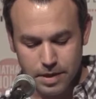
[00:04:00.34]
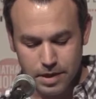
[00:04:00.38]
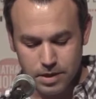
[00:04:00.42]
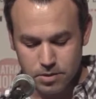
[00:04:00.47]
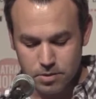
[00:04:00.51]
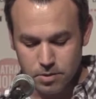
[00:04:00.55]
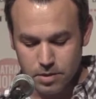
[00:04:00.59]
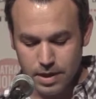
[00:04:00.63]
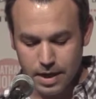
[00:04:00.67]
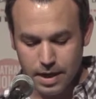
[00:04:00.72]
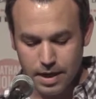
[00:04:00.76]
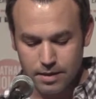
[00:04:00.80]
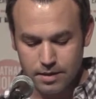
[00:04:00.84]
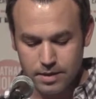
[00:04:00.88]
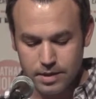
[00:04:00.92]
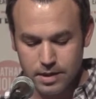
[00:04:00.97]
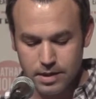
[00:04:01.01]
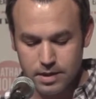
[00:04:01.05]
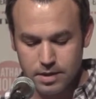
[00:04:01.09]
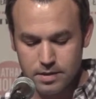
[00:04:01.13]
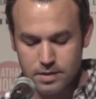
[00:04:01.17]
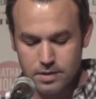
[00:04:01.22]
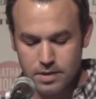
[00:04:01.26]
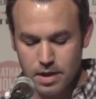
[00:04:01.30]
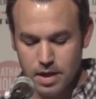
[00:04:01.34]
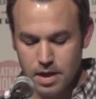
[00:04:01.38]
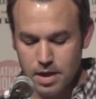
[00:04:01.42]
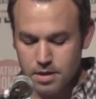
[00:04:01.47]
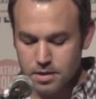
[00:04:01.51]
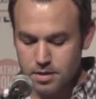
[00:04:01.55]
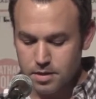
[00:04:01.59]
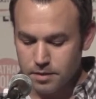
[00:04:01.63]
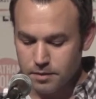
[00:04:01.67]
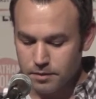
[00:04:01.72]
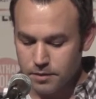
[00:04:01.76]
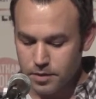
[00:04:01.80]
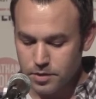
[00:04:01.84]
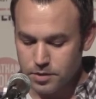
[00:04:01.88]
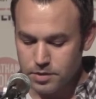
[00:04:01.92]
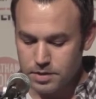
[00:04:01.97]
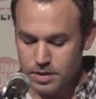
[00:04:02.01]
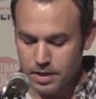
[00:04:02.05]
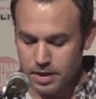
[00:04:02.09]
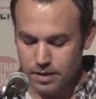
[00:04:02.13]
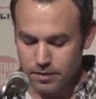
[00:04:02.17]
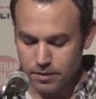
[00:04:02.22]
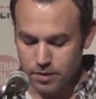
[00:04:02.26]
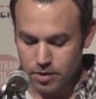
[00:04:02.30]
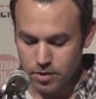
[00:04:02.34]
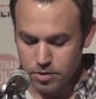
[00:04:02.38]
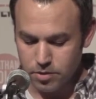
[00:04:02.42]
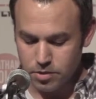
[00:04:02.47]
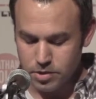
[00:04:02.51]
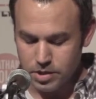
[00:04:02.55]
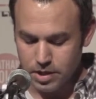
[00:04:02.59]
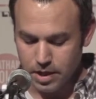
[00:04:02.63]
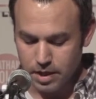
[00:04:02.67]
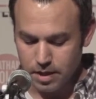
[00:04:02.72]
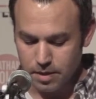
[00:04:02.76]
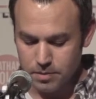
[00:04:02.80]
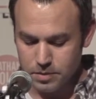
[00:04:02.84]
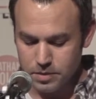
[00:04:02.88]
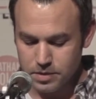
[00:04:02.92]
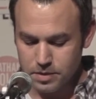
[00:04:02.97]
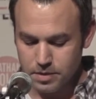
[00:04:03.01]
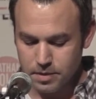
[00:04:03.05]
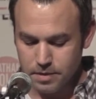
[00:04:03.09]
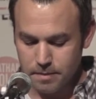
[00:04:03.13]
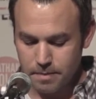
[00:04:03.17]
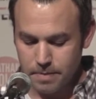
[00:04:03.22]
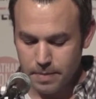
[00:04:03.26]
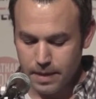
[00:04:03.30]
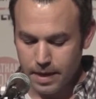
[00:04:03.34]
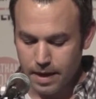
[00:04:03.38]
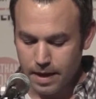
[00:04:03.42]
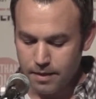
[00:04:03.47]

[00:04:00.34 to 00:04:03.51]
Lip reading: my new colleagues to the first day of our new jobs,